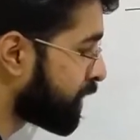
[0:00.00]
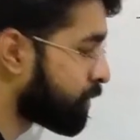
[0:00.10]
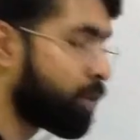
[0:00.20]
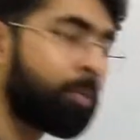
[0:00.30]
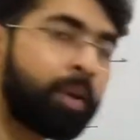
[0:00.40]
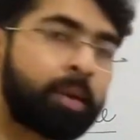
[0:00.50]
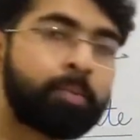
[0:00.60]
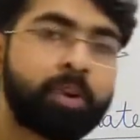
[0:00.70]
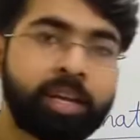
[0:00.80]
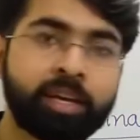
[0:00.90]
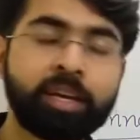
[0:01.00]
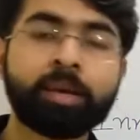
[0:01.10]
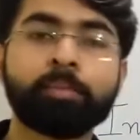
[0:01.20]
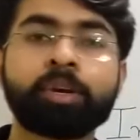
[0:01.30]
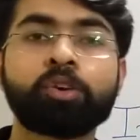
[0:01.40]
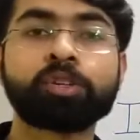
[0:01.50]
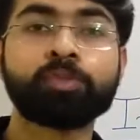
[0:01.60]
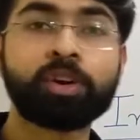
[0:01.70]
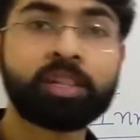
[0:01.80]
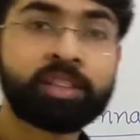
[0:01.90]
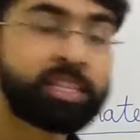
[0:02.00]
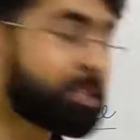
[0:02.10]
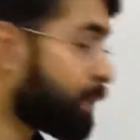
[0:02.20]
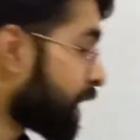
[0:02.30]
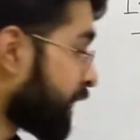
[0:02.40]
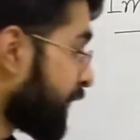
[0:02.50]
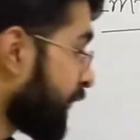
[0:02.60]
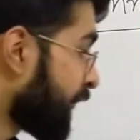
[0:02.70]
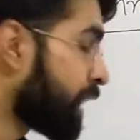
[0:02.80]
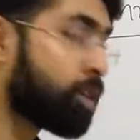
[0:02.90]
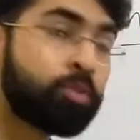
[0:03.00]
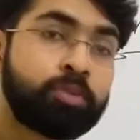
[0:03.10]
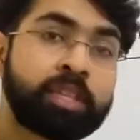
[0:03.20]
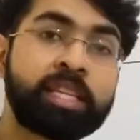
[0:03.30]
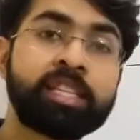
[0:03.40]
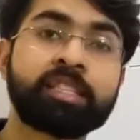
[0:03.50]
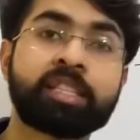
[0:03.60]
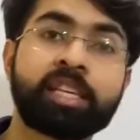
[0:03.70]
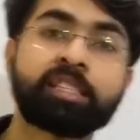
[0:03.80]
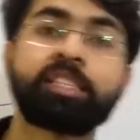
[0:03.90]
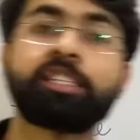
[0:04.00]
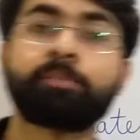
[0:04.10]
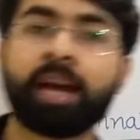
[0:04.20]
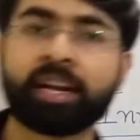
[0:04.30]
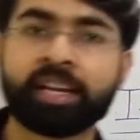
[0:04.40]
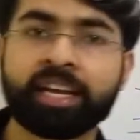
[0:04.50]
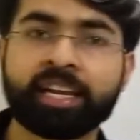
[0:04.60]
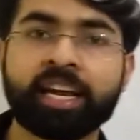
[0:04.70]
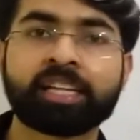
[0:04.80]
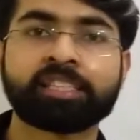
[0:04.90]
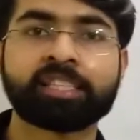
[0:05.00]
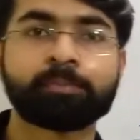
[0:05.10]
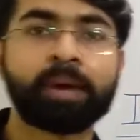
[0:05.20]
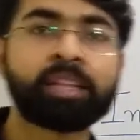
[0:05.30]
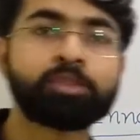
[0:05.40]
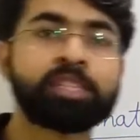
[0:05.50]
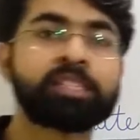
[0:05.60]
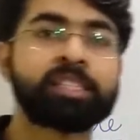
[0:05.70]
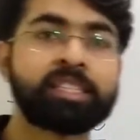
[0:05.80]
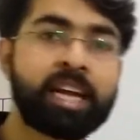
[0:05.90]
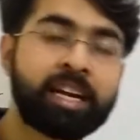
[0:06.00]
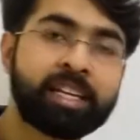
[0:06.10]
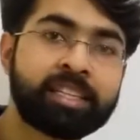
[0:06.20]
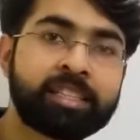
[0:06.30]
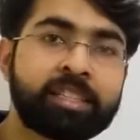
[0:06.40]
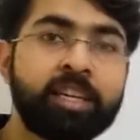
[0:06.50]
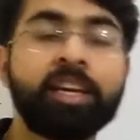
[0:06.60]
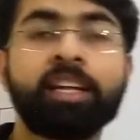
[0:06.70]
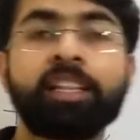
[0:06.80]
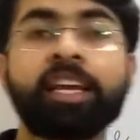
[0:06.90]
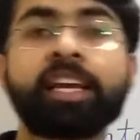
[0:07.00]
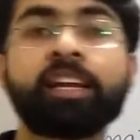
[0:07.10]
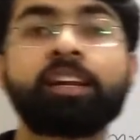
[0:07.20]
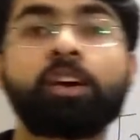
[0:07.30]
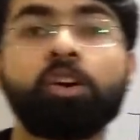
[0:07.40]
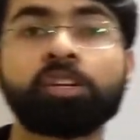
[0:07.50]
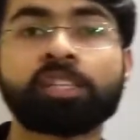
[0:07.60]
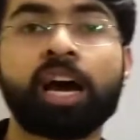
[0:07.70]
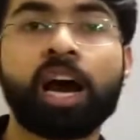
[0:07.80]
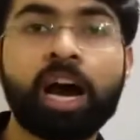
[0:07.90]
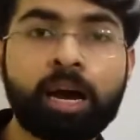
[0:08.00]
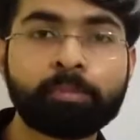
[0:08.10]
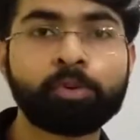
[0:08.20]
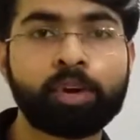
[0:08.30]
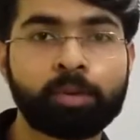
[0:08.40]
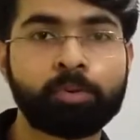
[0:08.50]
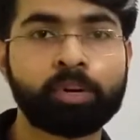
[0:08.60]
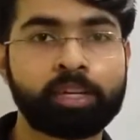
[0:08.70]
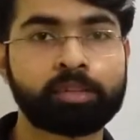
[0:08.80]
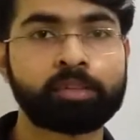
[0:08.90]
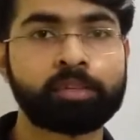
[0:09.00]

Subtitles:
this from our body, because what these bacteria can do, these things, these bacteria, these pathogens, these antigens, they can cause harm to our body.